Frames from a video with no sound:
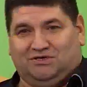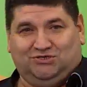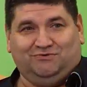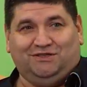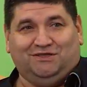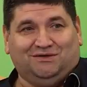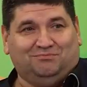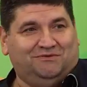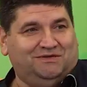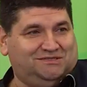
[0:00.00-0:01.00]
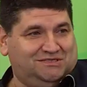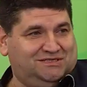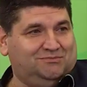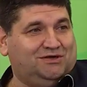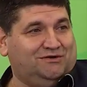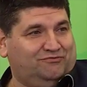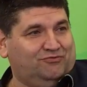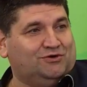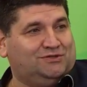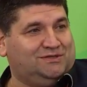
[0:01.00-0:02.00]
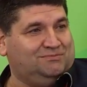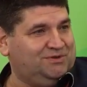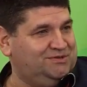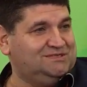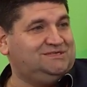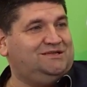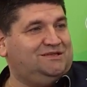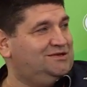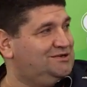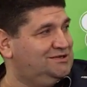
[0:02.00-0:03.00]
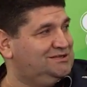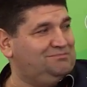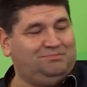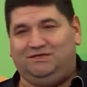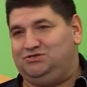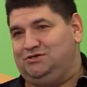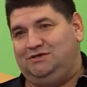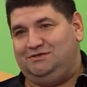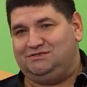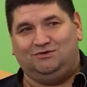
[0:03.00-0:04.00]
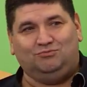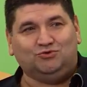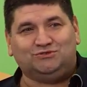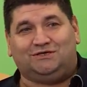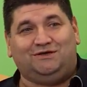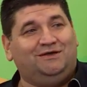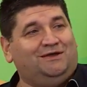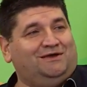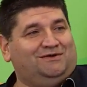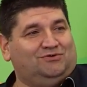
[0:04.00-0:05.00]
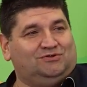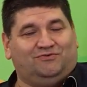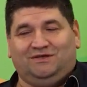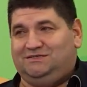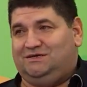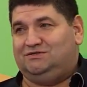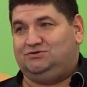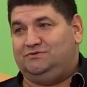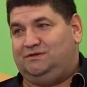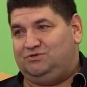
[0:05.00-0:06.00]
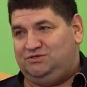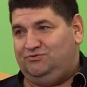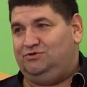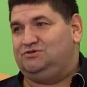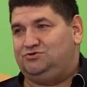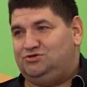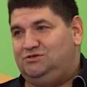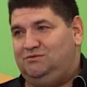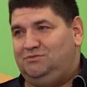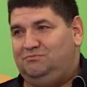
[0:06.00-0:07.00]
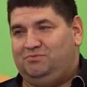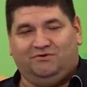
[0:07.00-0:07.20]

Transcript: a car was turning into a kind of a habitat, there appeared heating elements,